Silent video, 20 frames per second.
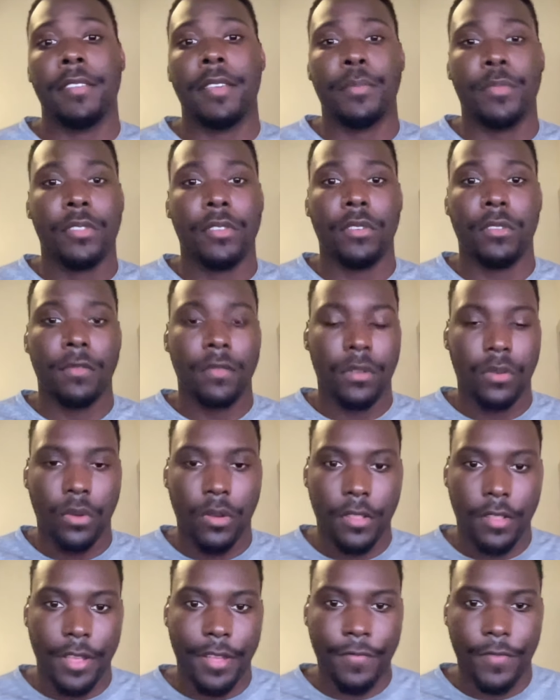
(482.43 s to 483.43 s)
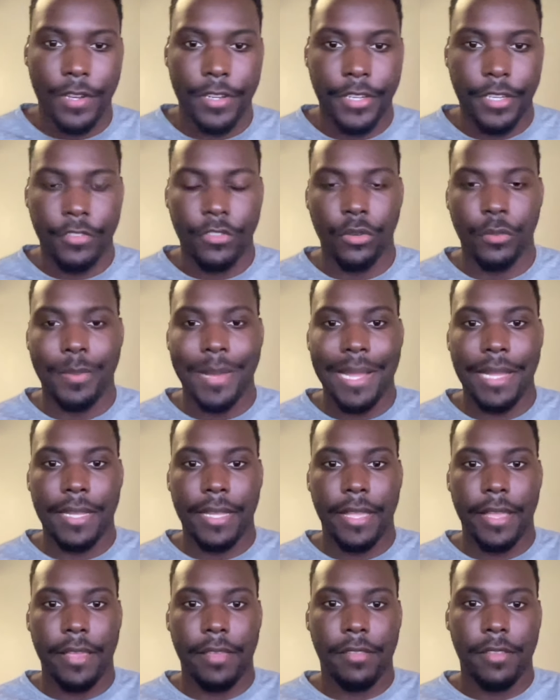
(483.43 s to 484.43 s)
episode of the Courtside Financial
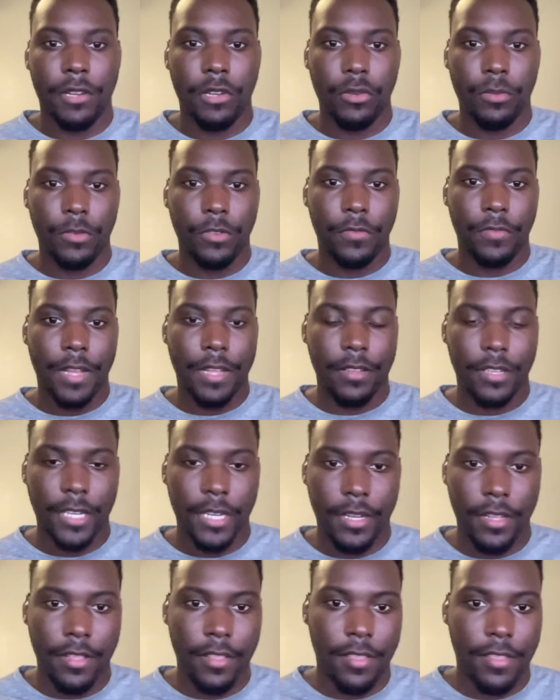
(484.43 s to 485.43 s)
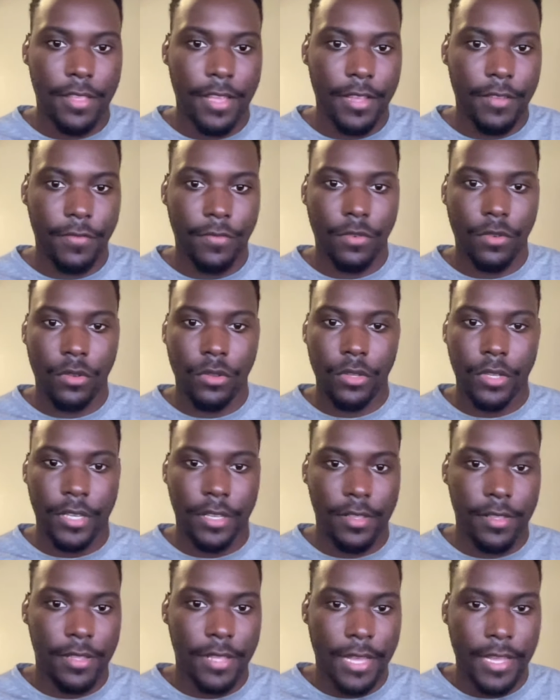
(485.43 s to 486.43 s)
Podcast. I hope you found it insightful,
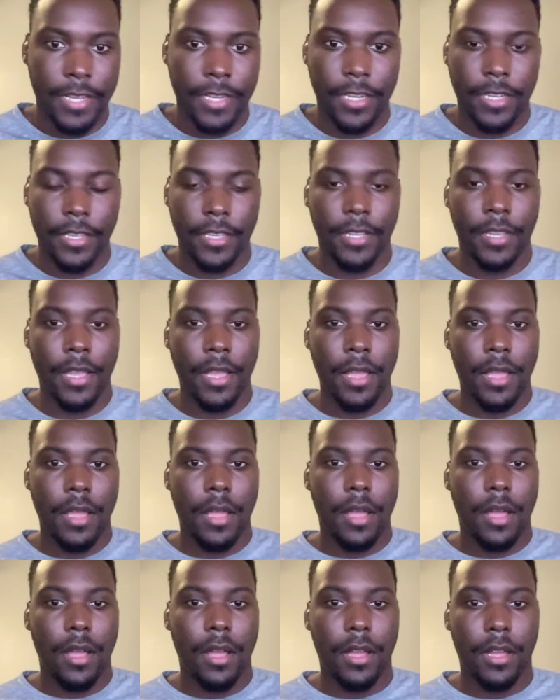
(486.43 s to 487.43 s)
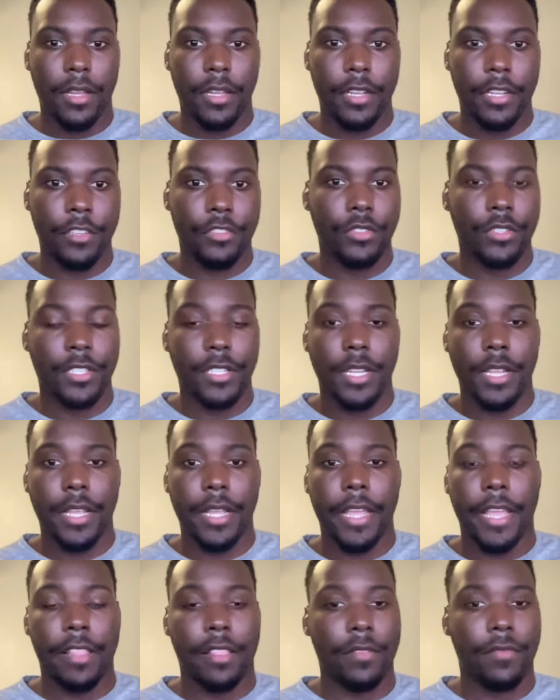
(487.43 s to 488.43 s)
exciting,
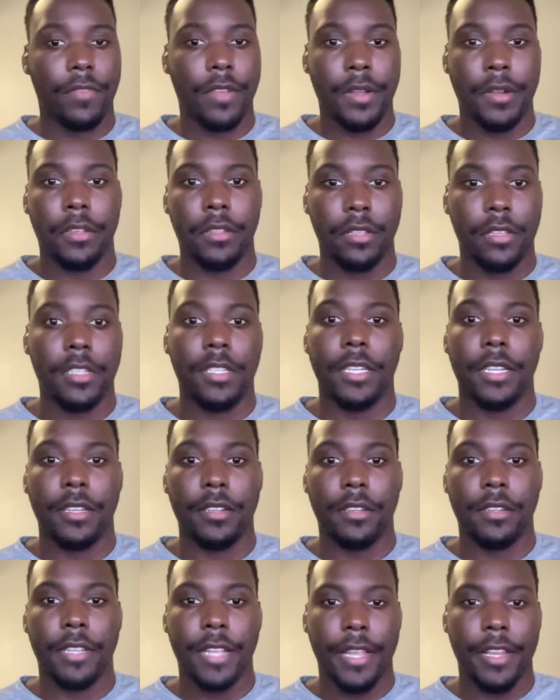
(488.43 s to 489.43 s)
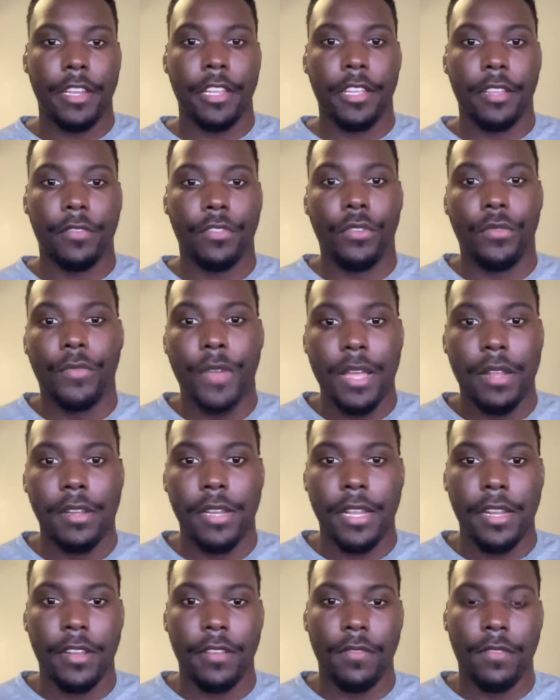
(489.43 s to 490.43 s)
interesting, at the very least entertaining. If you found
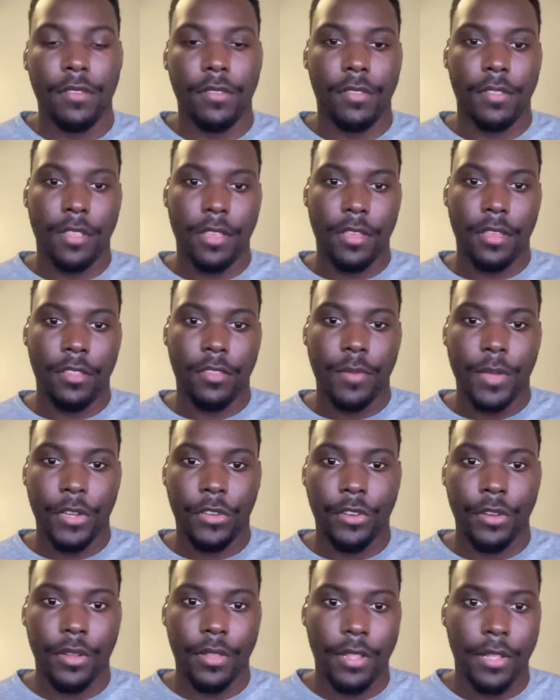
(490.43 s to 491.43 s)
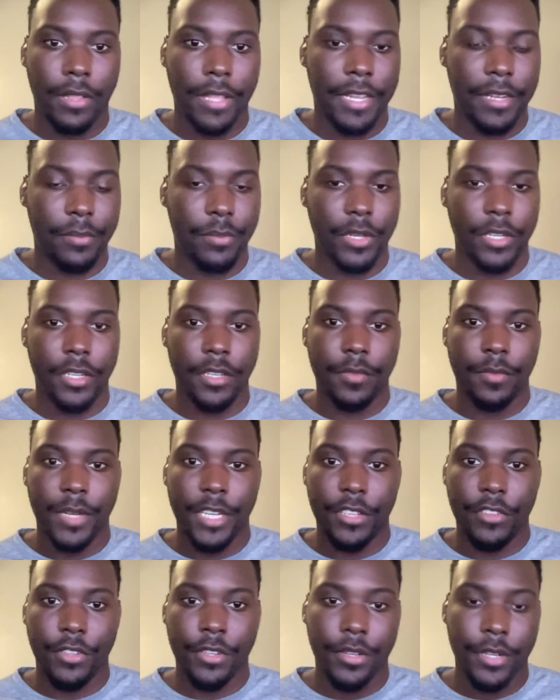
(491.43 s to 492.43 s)
any of those things, make sure you hit the like button, make
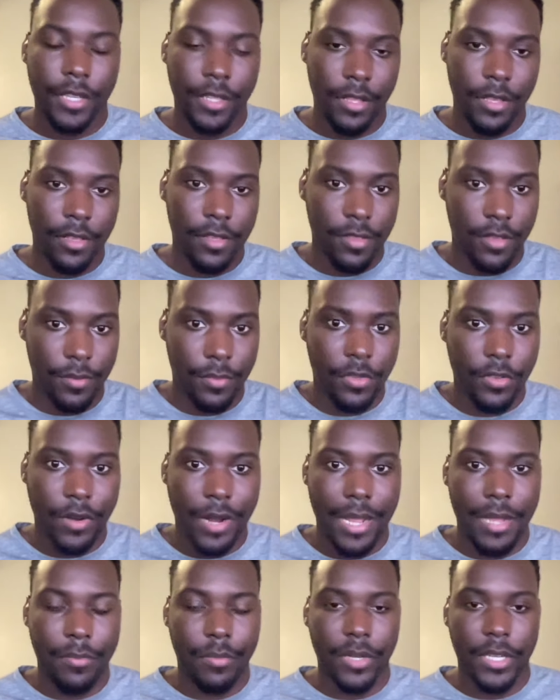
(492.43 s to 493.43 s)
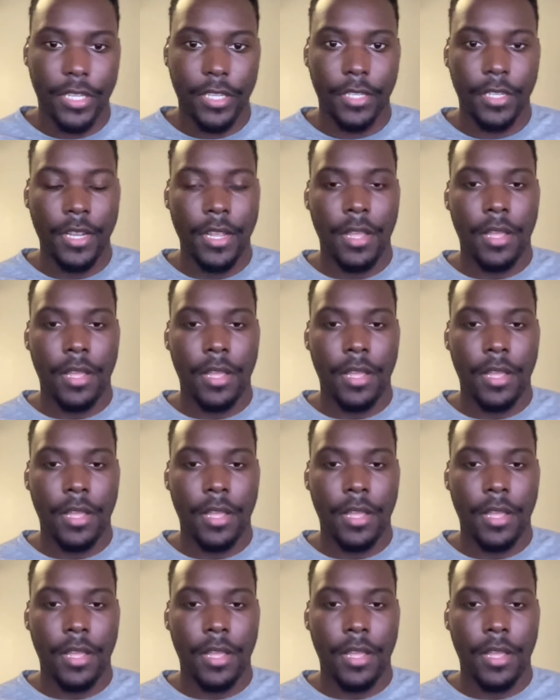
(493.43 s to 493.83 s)
sure you hit the subscribe button,